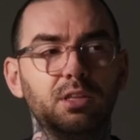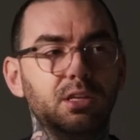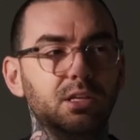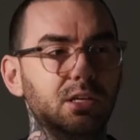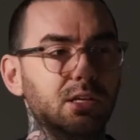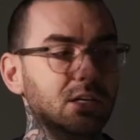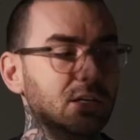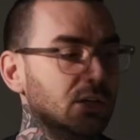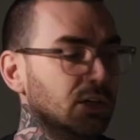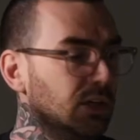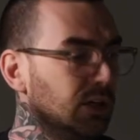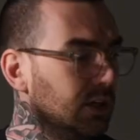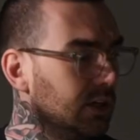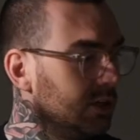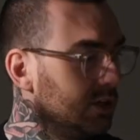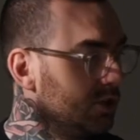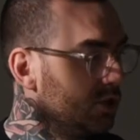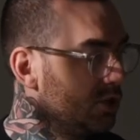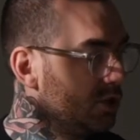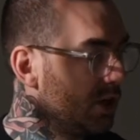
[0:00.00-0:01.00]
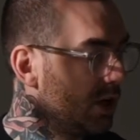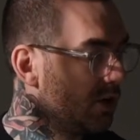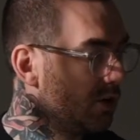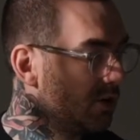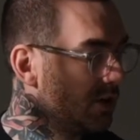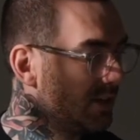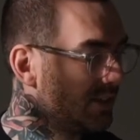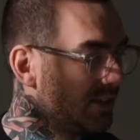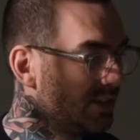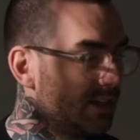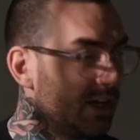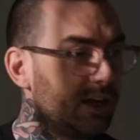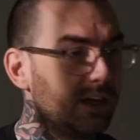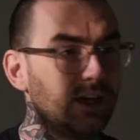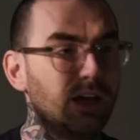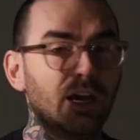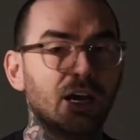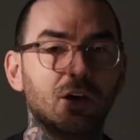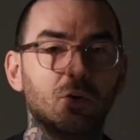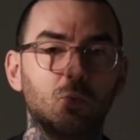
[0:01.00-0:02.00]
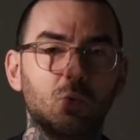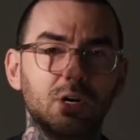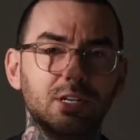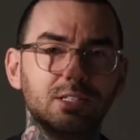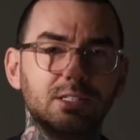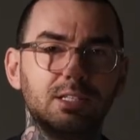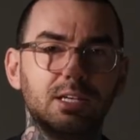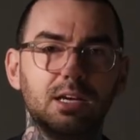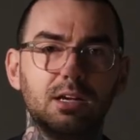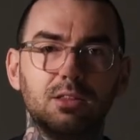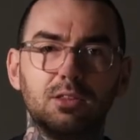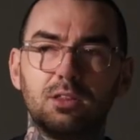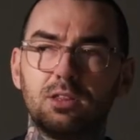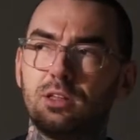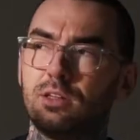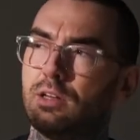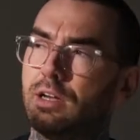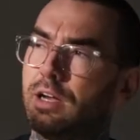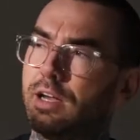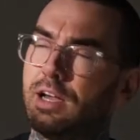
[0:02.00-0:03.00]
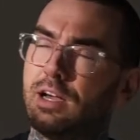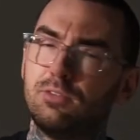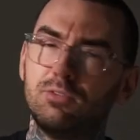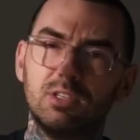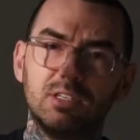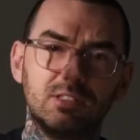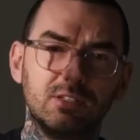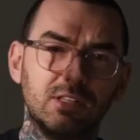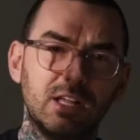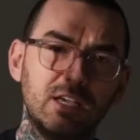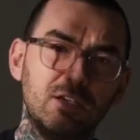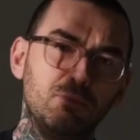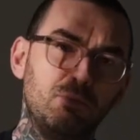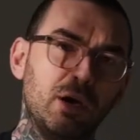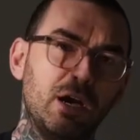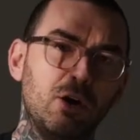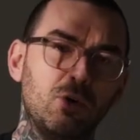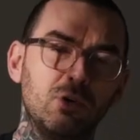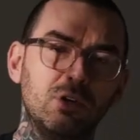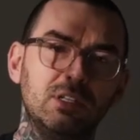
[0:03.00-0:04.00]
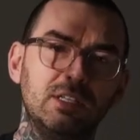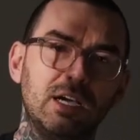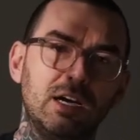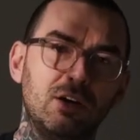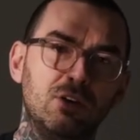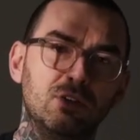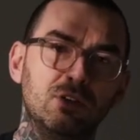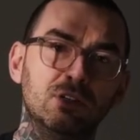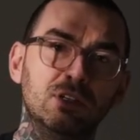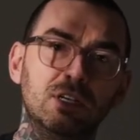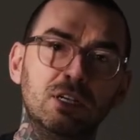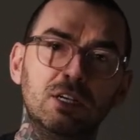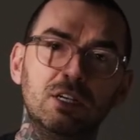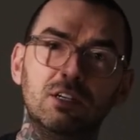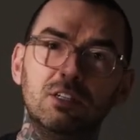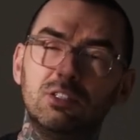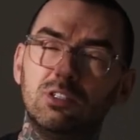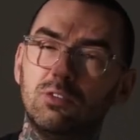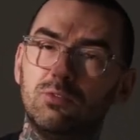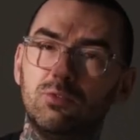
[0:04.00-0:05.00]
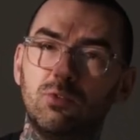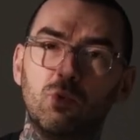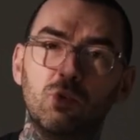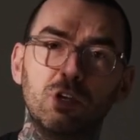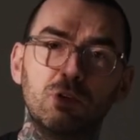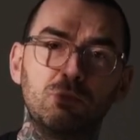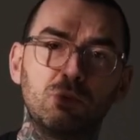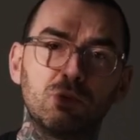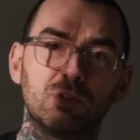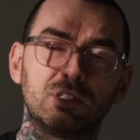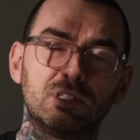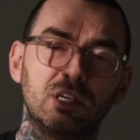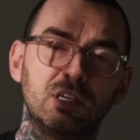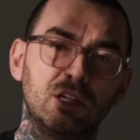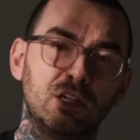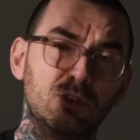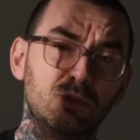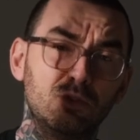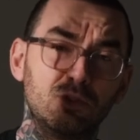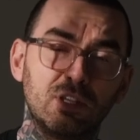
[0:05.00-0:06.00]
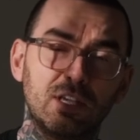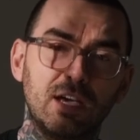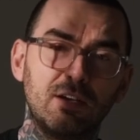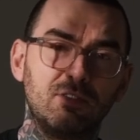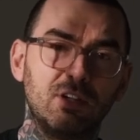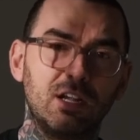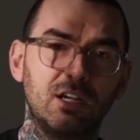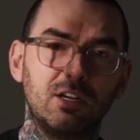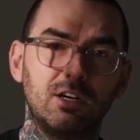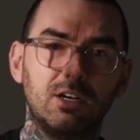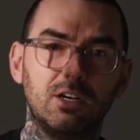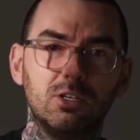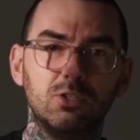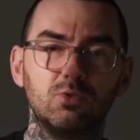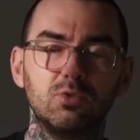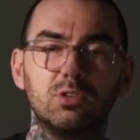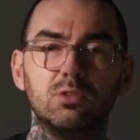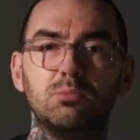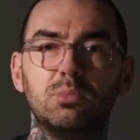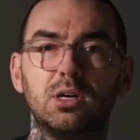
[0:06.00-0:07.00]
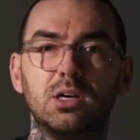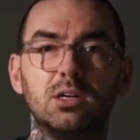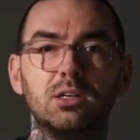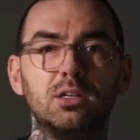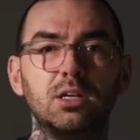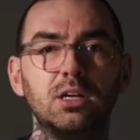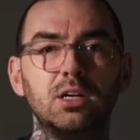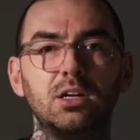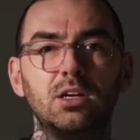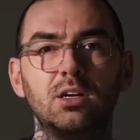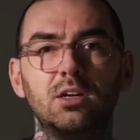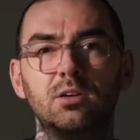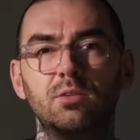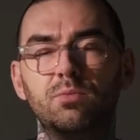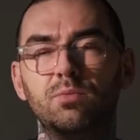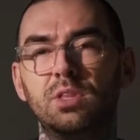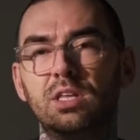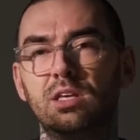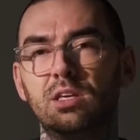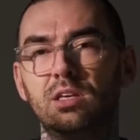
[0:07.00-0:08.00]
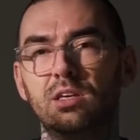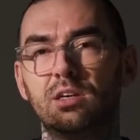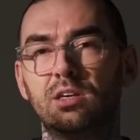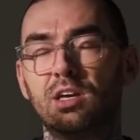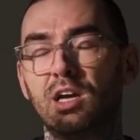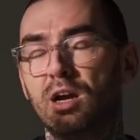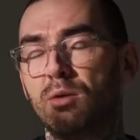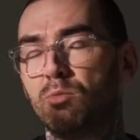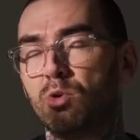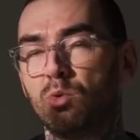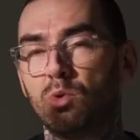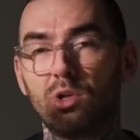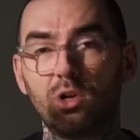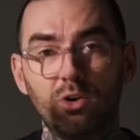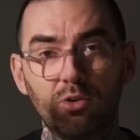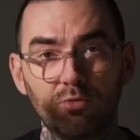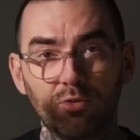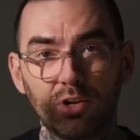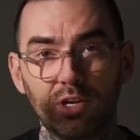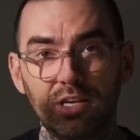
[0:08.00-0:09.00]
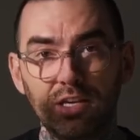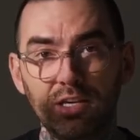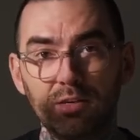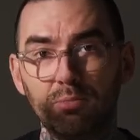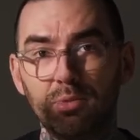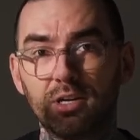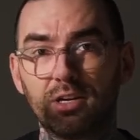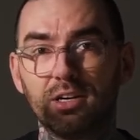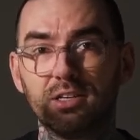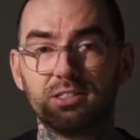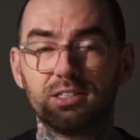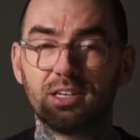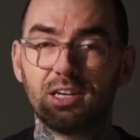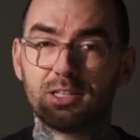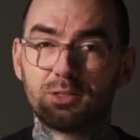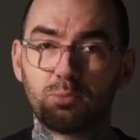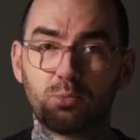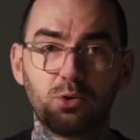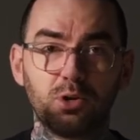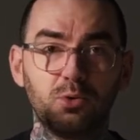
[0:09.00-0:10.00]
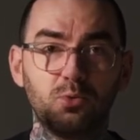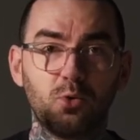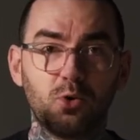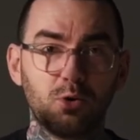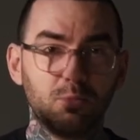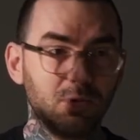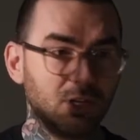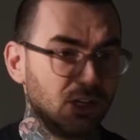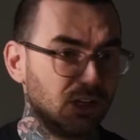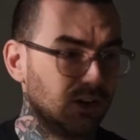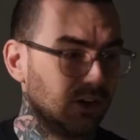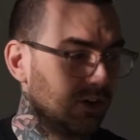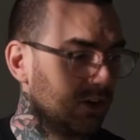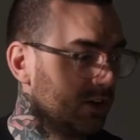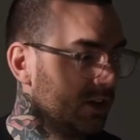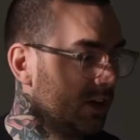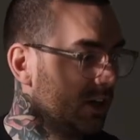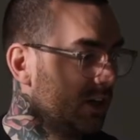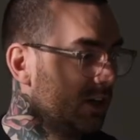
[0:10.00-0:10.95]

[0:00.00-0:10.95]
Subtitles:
the shutter set at 1/10. I have this light powered down to 40%. I usually have it at 100, but the camera will overheat because it gets pretty warm in here.